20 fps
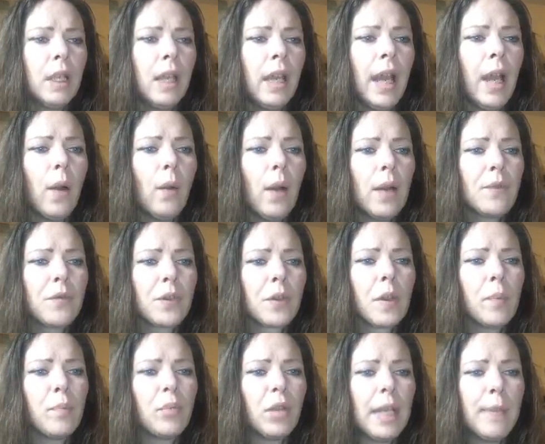However,
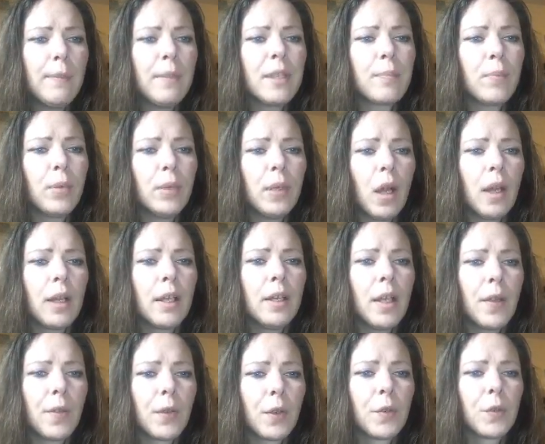the blame is put on
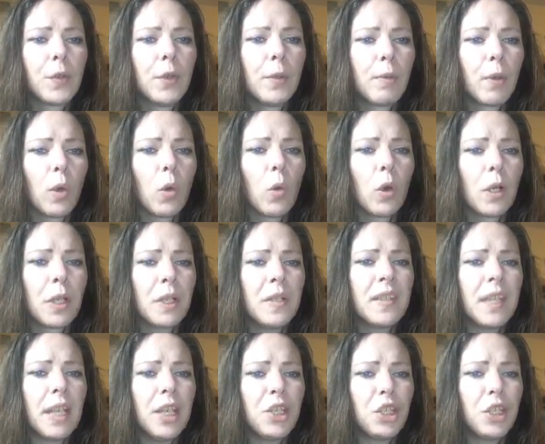another group or
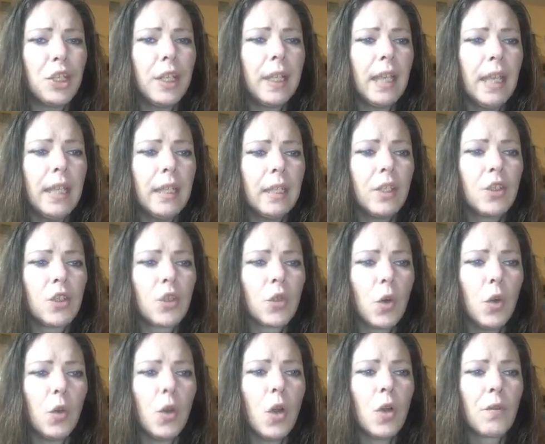organization to gain
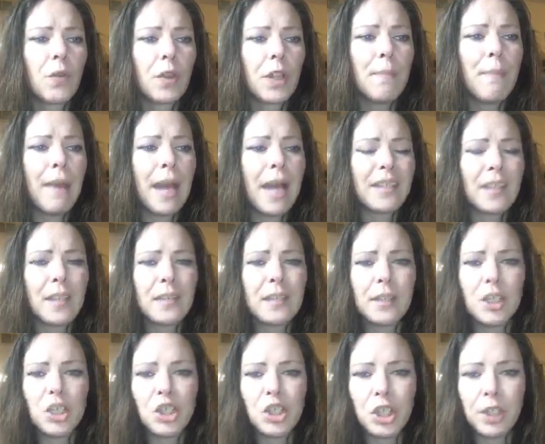control over the masses
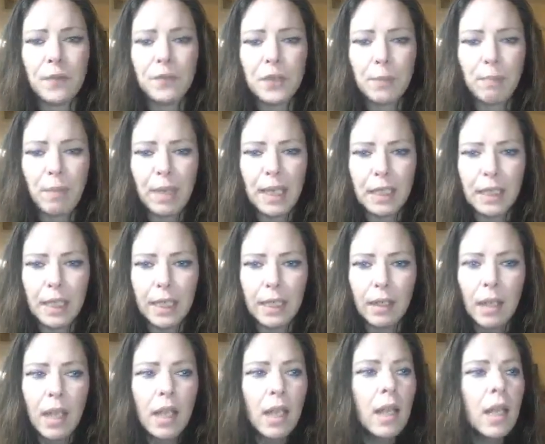and shift opinion.